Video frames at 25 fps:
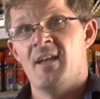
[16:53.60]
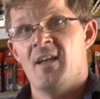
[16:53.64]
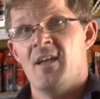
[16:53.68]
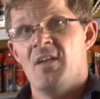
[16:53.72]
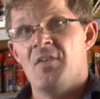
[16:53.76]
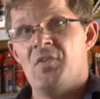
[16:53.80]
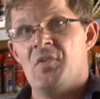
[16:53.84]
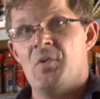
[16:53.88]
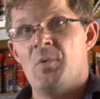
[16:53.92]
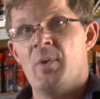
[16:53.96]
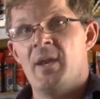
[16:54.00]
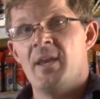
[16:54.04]

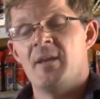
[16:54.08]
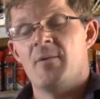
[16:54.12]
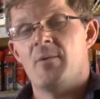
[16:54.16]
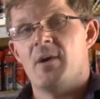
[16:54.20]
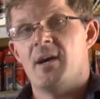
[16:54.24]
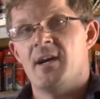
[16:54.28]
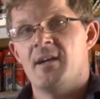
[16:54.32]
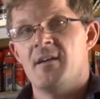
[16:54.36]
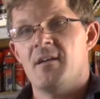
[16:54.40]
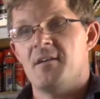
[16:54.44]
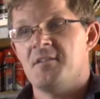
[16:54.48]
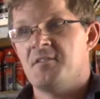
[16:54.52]
So
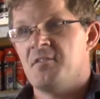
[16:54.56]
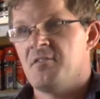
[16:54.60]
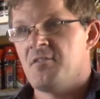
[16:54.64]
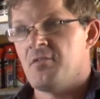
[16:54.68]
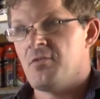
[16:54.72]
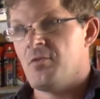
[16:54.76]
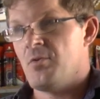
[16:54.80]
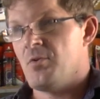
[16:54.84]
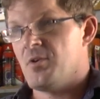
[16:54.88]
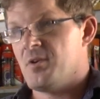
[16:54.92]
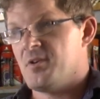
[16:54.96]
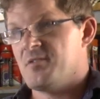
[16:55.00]
anyway, I just
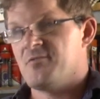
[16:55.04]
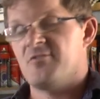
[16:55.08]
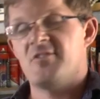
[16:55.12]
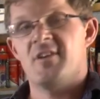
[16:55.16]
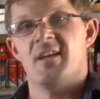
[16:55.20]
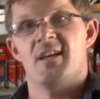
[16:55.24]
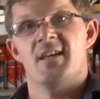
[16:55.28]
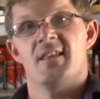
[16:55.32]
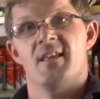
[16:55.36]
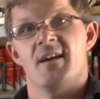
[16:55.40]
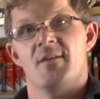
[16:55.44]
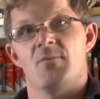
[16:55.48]
thought I'd
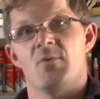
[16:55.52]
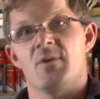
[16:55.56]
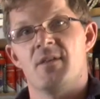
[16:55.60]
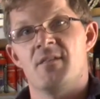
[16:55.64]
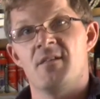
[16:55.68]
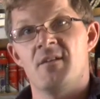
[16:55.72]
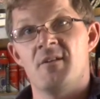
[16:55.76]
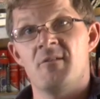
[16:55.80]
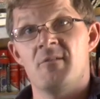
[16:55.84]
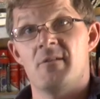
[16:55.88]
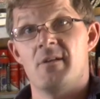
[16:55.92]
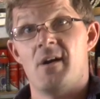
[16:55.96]
share that with
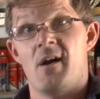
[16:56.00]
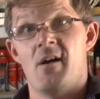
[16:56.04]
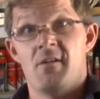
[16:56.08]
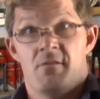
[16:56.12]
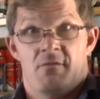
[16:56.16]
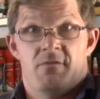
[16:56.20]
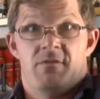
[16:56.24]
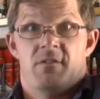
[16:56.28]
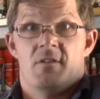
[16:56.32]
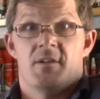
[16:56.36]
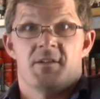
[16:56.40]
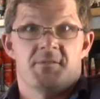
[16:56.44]
you, and
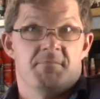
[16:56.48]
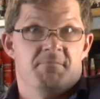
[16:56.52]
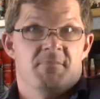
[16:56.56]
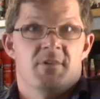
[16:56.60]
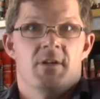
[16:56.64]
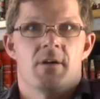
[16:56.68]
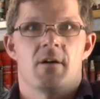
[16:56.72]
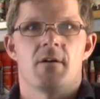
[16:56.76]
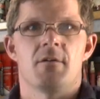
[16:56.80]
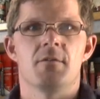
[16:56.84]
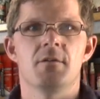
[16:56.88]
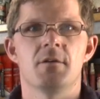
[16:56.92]
hopefully,
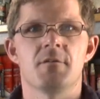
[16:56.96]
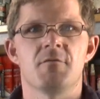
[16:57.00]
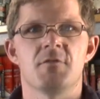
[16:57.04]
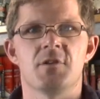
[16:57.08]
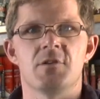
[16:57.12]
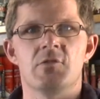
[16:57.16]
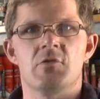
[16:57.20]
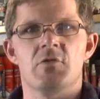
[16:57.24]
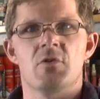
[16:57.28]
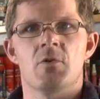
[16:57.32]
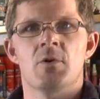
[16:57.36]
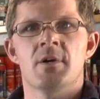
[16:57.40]
you've
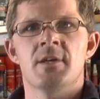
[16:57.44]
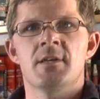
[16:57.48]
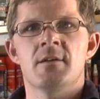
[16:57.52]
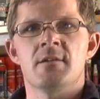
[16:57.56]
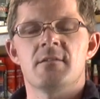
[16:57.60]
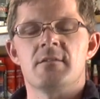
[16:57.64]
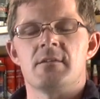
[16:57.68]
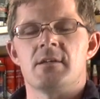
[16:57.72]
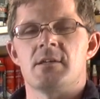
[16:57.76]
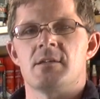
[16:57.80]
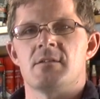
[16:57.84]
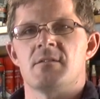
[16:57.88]
enjoyed it
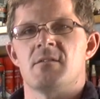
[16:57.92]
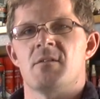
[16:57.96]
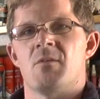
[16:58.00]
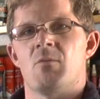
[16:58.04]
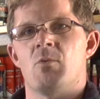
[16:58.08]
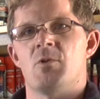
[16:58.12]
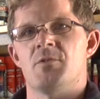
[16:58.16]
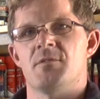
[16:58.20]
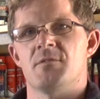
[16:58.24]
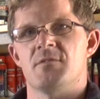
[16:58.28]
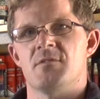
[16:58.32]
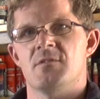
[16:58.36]
and it
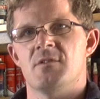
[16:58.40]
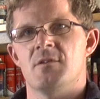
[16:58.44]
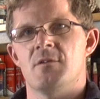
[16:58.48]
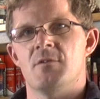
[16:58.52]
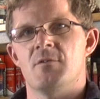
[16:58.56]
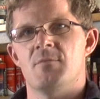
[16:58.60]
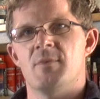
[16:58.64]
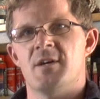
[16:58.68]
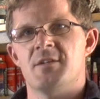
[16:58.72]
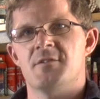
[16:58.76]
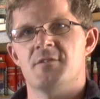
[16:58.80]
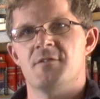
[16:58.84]
wasn't too
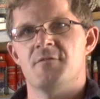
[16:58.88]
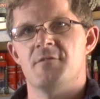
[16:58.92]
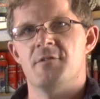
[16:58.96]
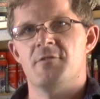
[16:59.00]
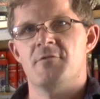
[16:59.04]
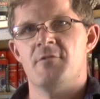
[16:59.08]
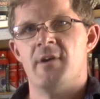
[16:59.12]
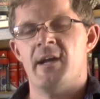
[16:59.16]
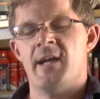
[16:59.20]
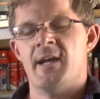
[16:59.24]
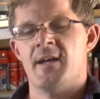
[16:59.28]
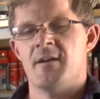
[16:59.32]
much of a
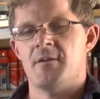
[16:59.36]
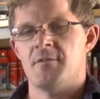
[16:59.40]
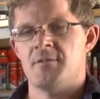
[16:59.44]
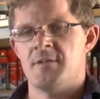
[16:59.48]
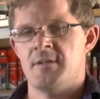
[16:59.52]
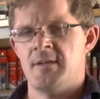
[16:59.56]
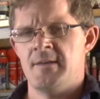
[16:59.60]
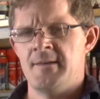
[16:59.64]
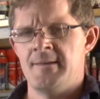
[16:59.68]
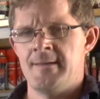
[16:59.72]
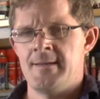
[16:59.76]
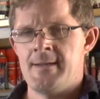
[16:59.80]
drag on
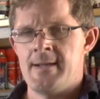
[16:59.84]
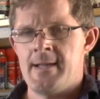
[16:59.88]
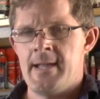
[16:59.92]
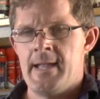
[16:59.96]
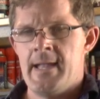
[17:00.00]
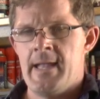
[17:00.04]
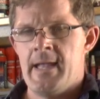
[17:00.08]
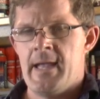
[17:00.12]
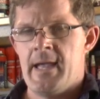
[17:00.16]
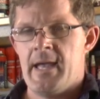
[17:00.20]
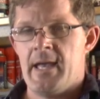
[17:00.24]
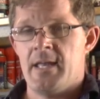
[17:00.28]
you.
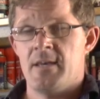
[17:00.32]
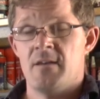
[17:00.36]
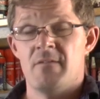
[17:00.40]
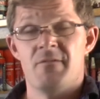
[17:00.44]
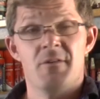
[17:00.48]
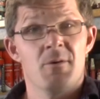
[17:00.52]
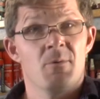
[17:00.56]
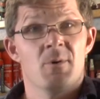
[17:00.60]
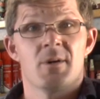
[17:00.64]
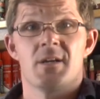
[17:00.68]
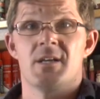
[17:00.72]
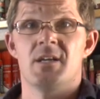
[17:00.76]
And if
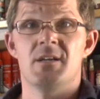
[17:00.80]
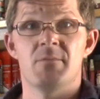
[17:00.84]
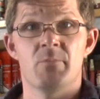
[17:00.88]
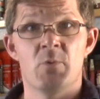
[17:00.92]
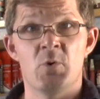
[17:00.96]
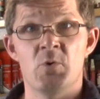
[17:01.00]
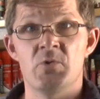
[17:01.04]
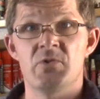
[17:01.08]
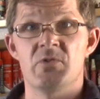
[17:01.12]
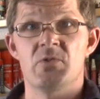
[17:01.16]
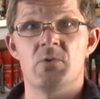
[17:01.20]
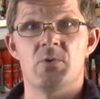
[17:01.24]
you want to hear
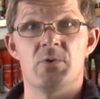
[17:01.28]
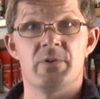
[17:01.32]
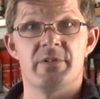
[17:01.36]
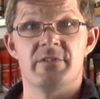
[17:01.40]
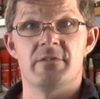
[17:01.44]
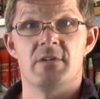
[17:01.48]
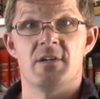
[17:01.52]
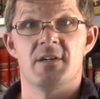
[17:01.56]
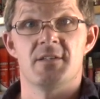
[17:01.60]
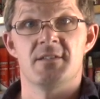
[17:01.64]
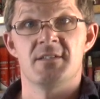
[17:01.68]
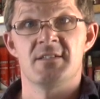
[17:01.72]
more stories
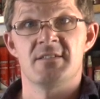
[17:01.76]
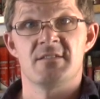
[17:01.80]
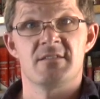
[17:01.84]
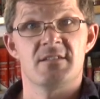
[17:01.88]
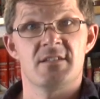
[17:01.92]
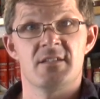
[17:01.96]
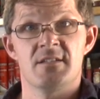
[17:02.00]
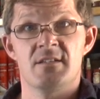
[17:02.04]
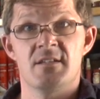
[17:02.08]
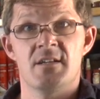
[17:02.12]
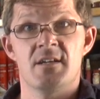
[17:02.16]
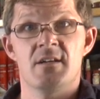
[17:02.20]
like this,
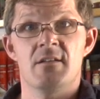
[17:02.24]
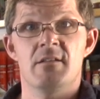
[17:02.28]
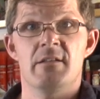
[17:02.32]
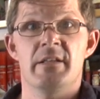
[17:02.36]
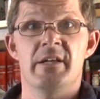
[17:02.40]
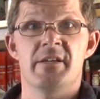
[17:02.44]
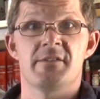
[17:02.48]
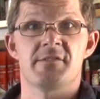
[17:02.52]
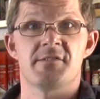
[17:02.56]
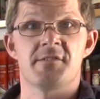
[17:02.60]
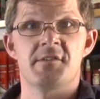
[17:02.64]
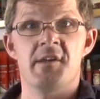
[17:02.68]
then
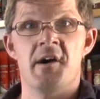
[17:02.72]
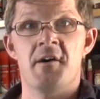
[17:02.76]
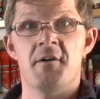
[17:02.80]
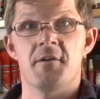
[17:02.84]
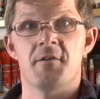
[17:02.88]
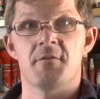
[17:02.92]
let us know,